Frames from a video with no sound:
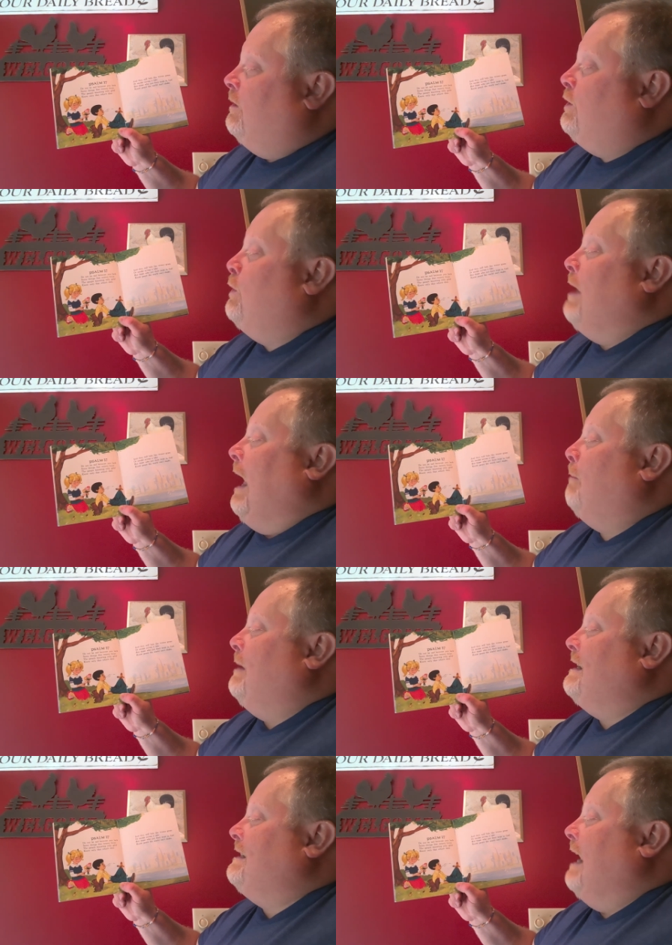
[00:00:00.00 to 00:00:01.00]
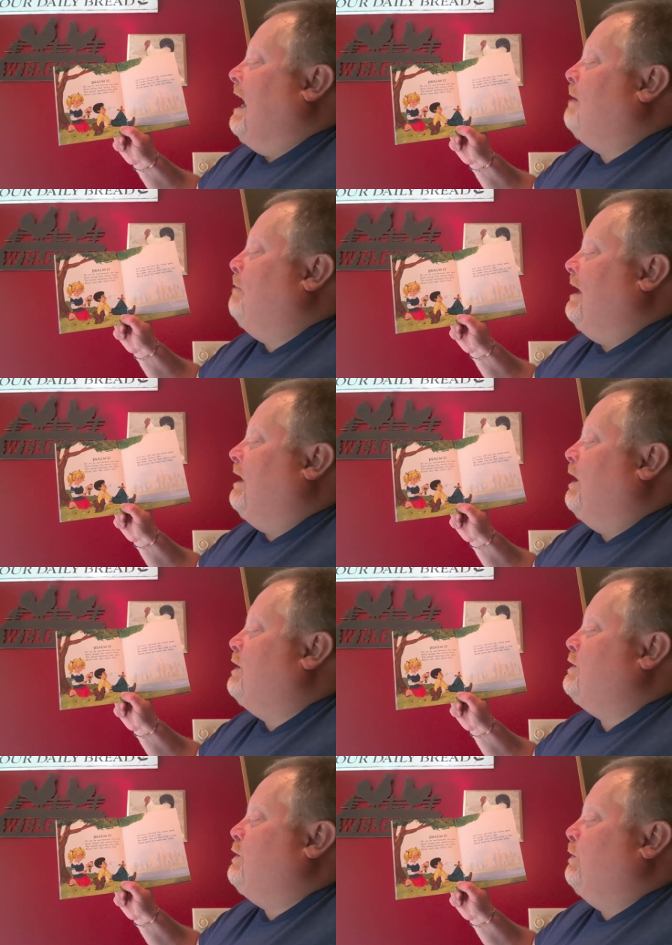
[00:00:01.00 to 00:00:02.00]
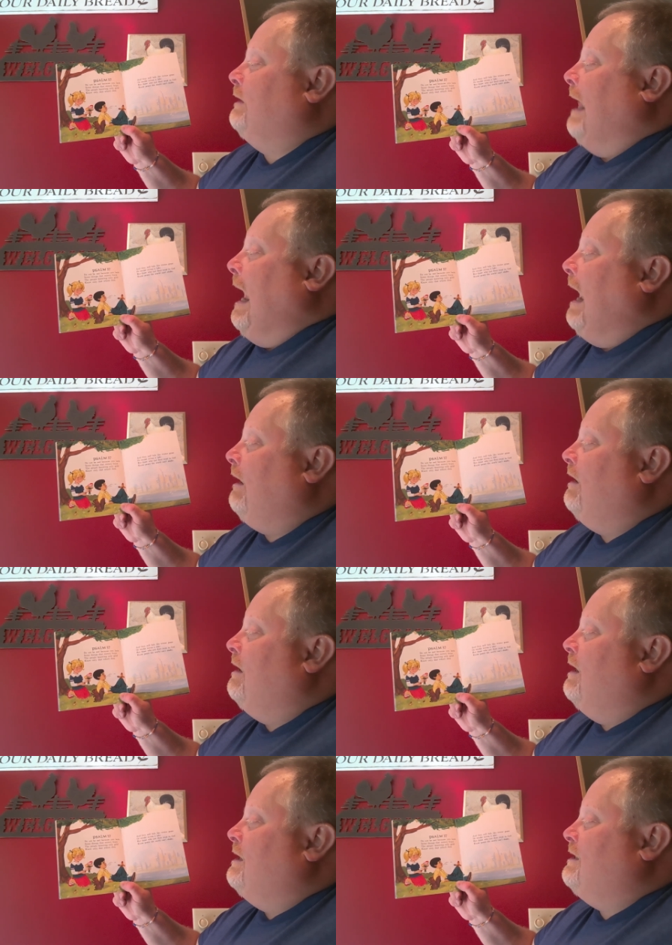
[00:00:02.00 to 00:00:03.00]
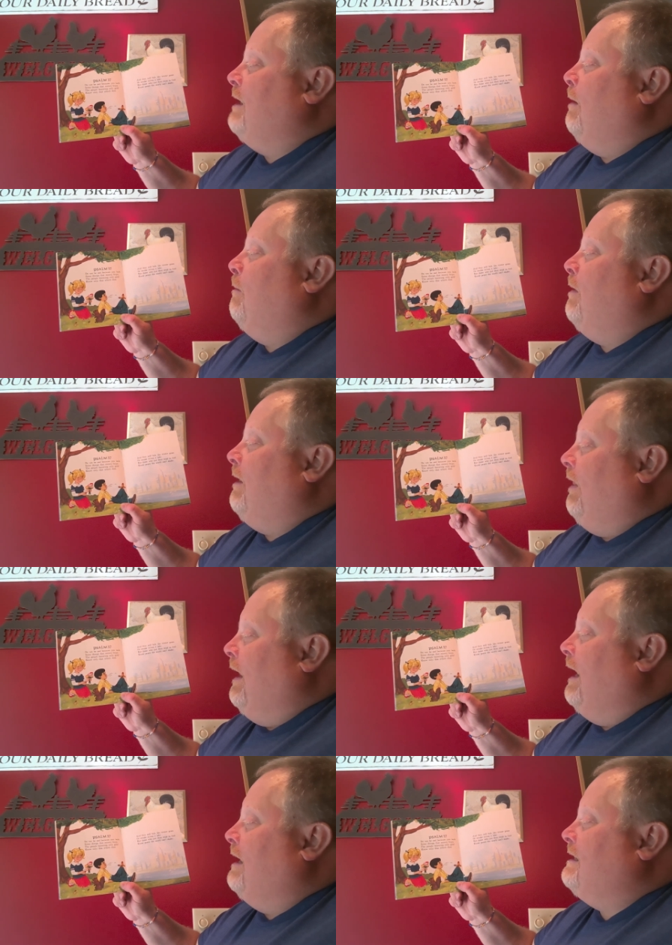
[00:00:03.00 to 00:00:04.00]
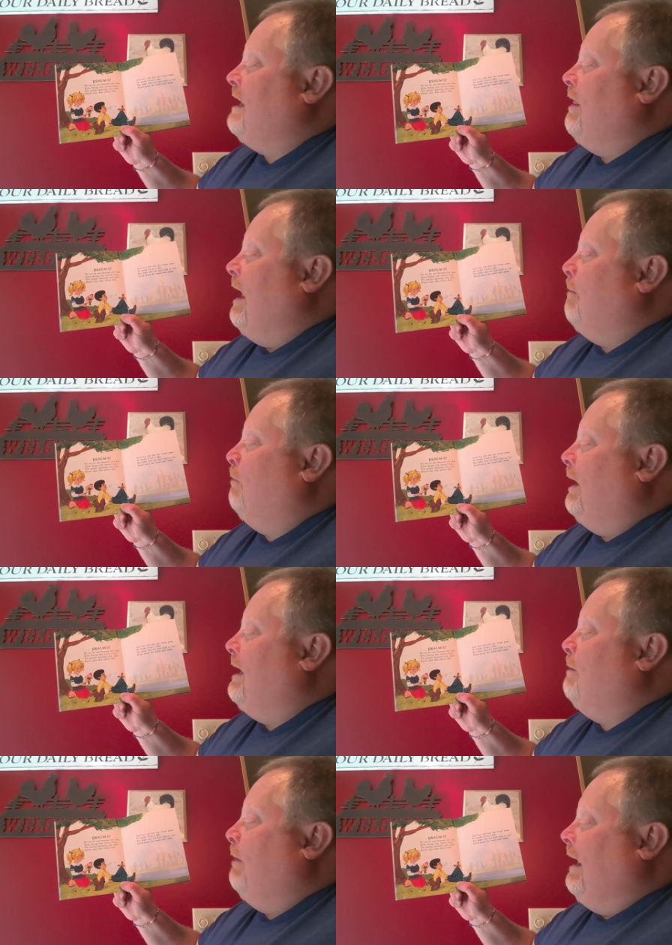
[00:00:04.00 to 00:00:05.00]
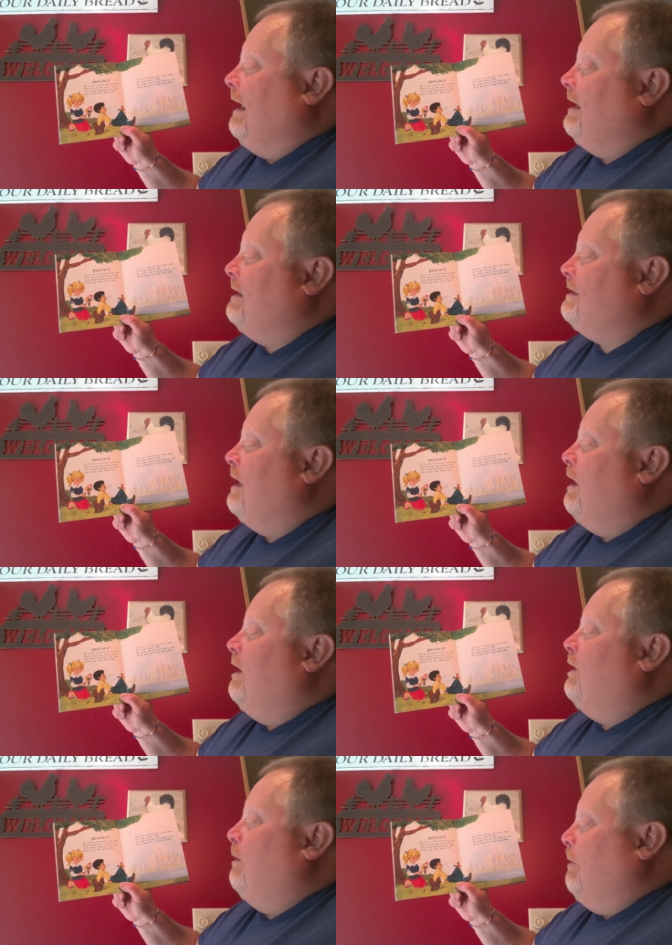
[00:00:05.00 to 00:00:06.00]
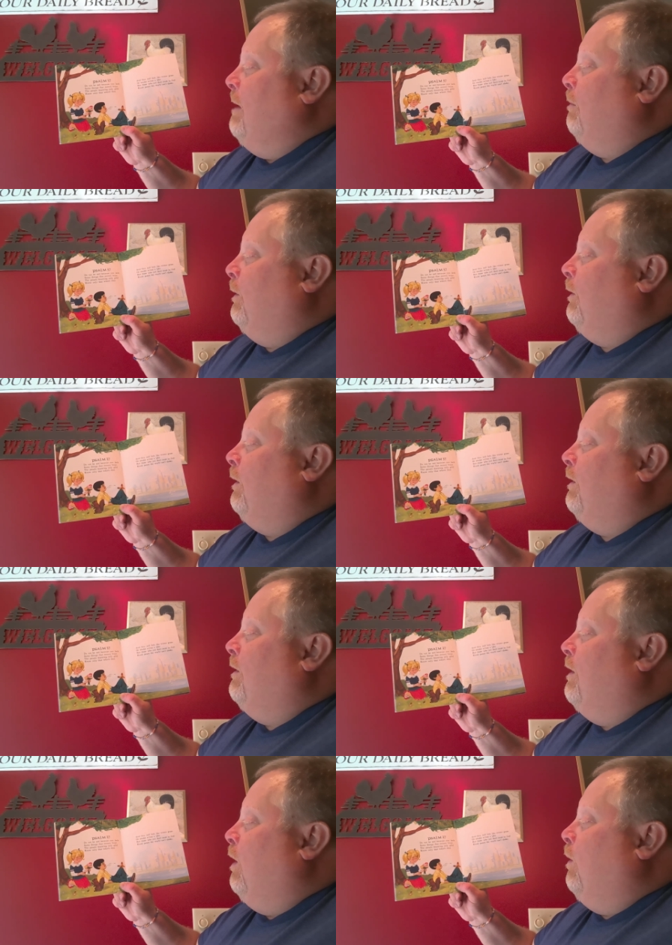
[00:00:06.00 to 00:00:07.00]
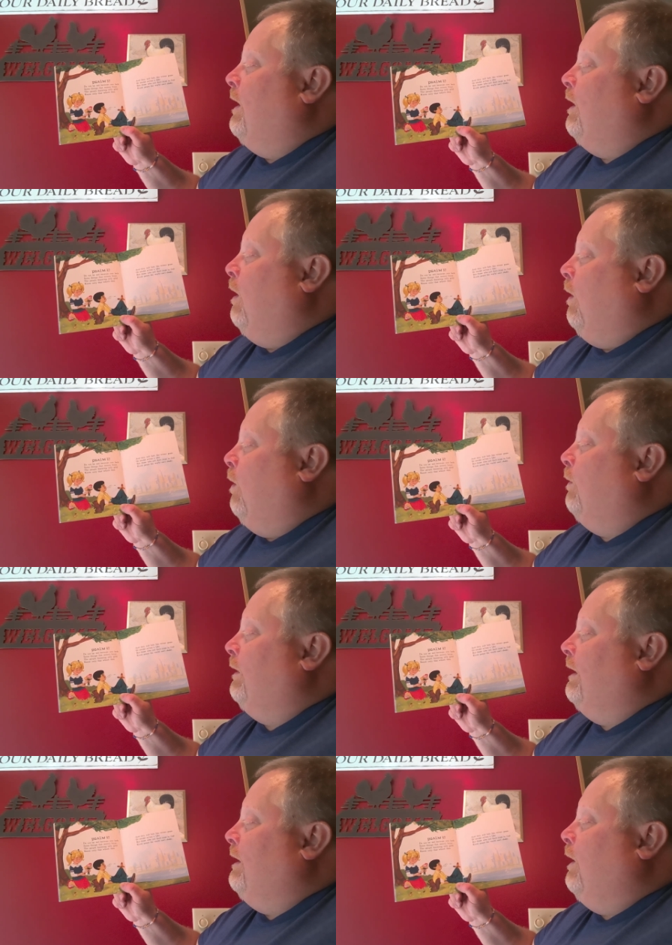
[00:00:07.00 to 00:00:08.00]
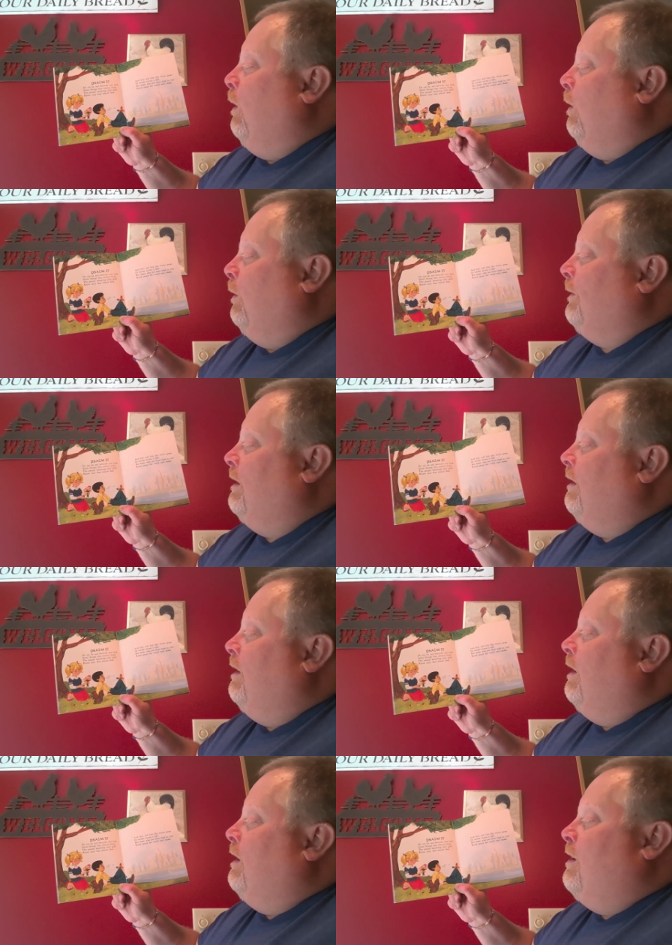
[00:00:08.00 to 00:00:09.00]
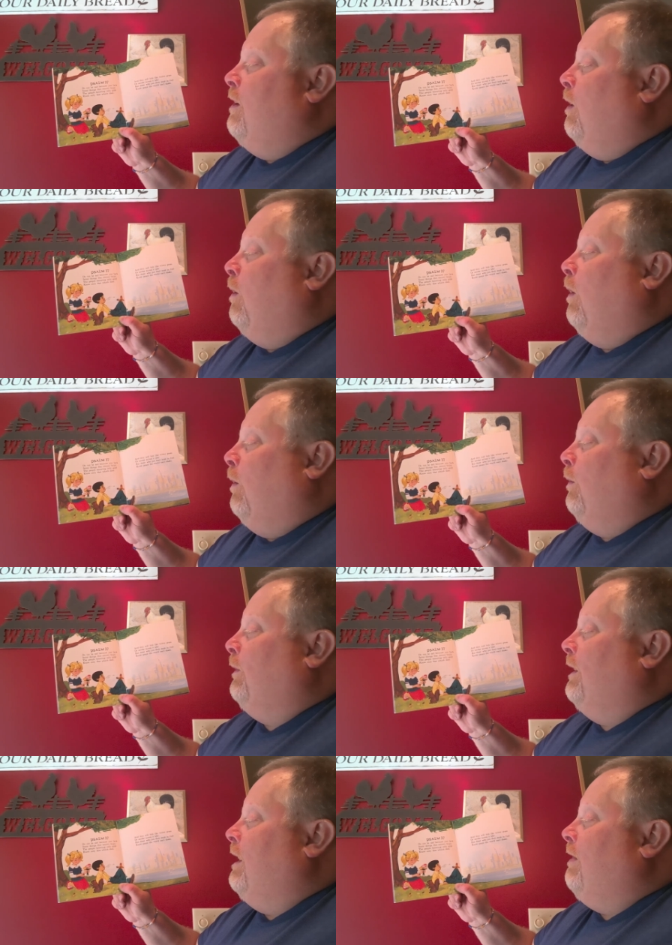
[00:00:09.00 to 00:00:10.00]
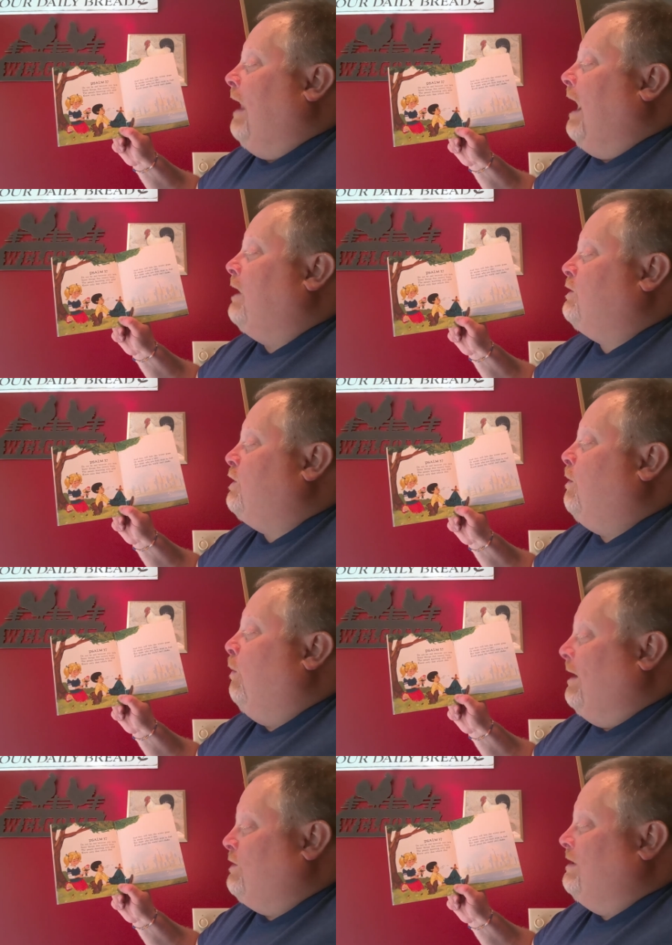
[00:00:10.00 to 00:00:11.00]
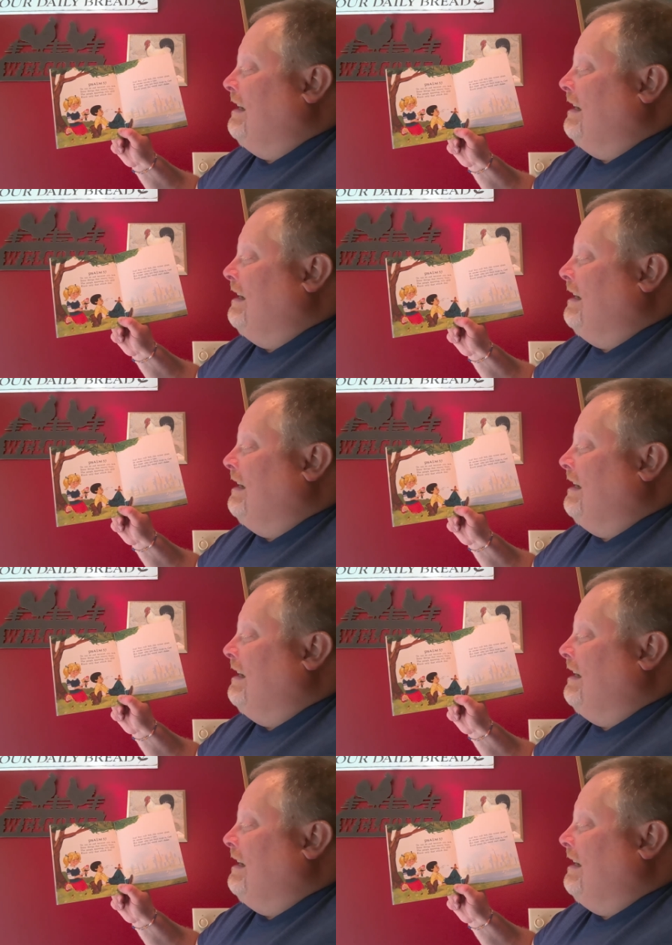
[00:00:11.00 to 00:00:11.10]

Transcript: Do not be sad because you lack some things that money buys. The people knowing only gold know only that which